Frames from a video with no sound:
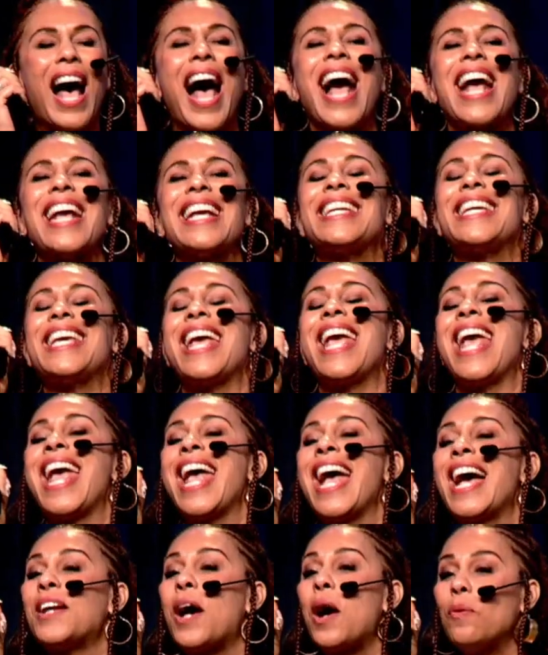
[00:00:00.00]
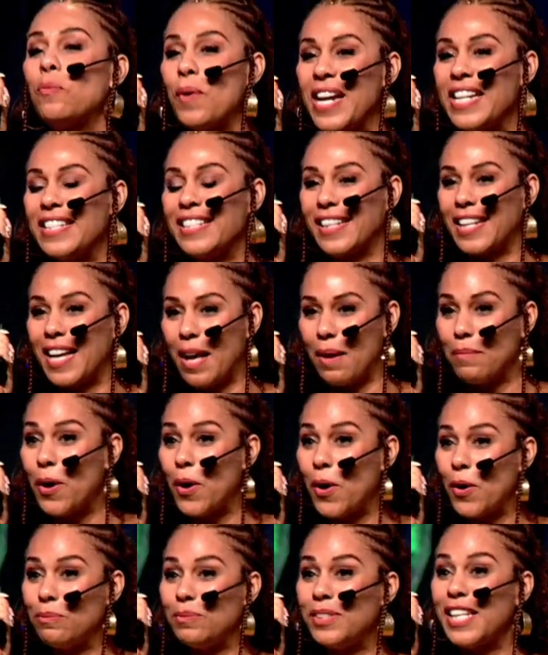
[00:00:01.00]
I cannot wait to come
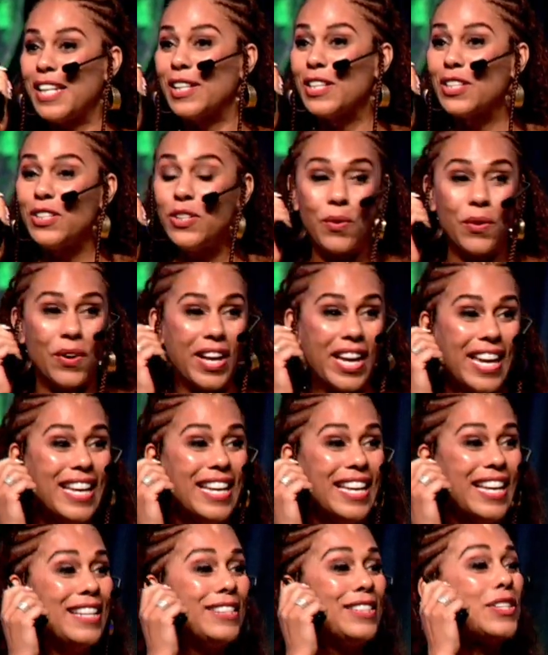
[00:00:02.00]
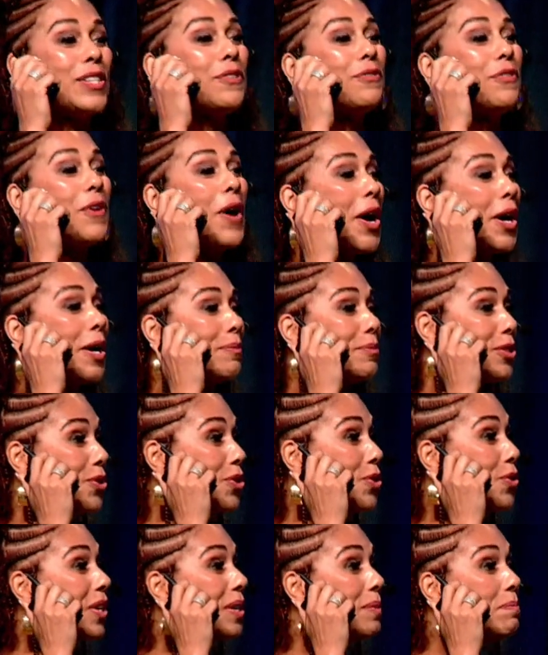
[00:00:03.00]
home to Illinois, to the farm, so
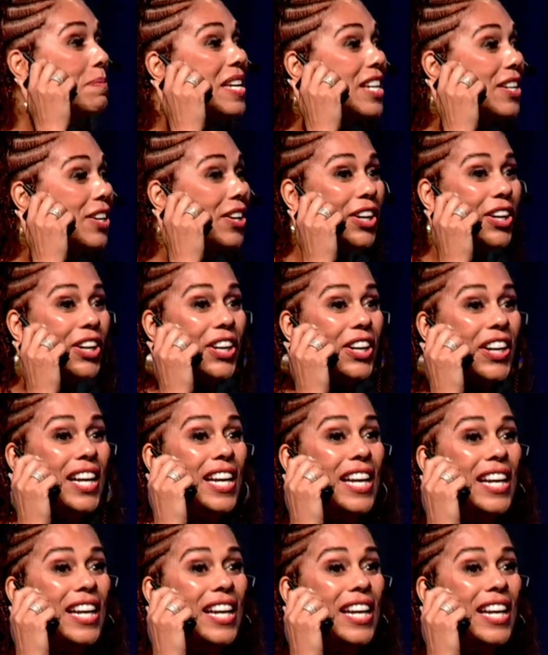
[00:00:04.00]
you can meet her.